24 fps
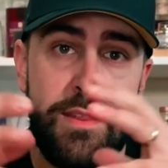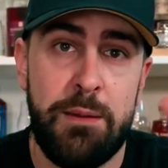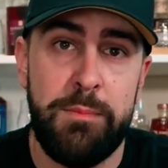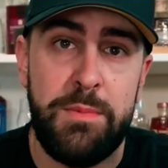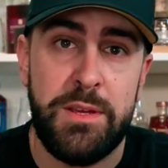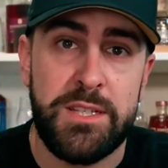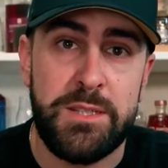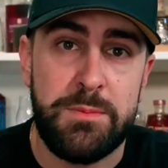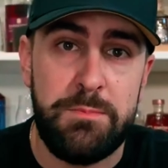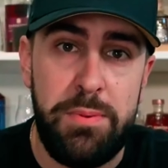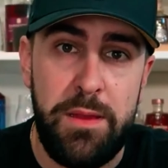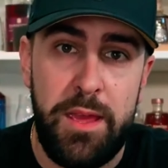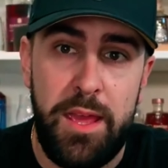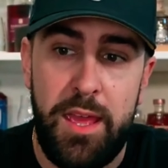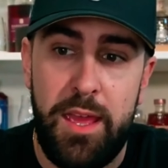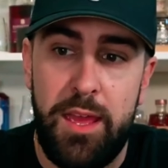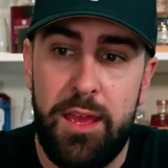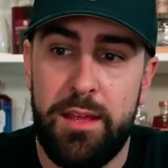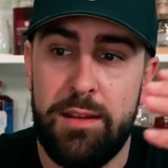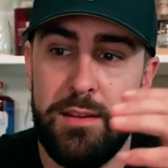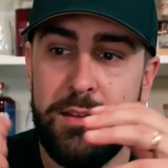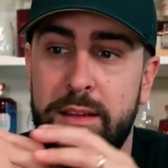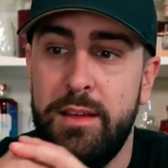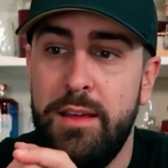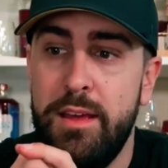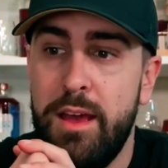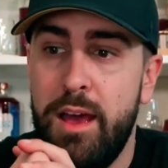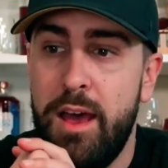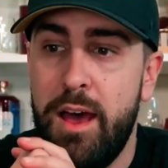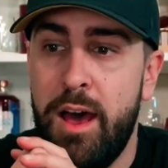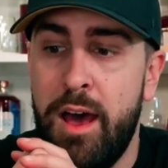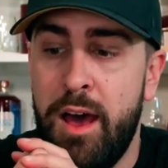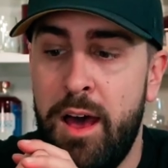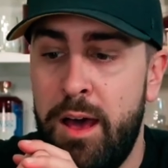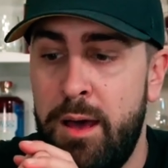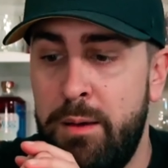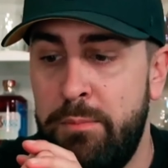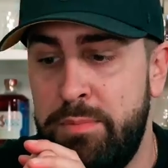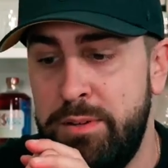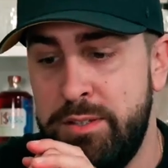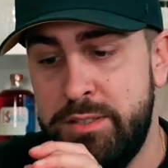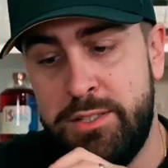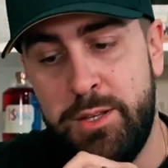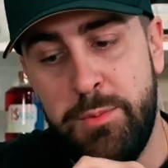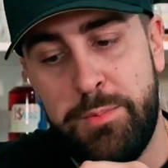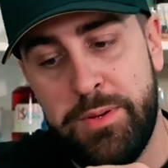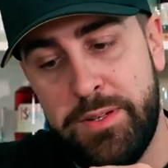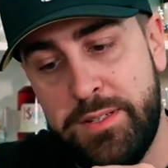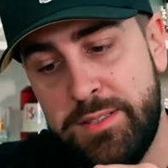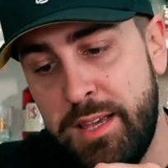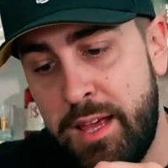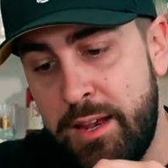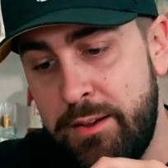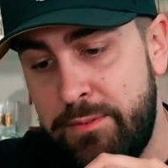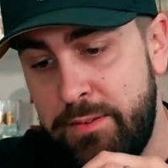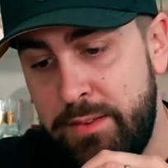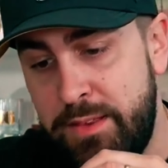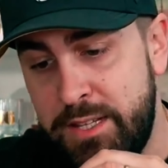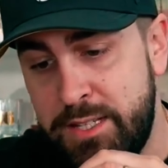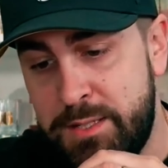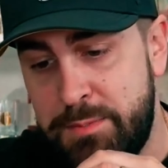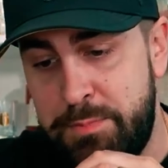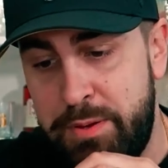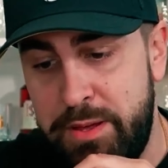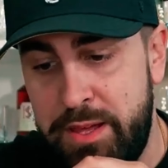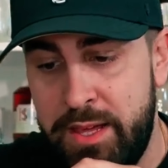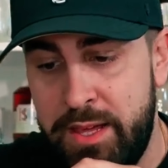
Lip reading: them expand. But super excited for this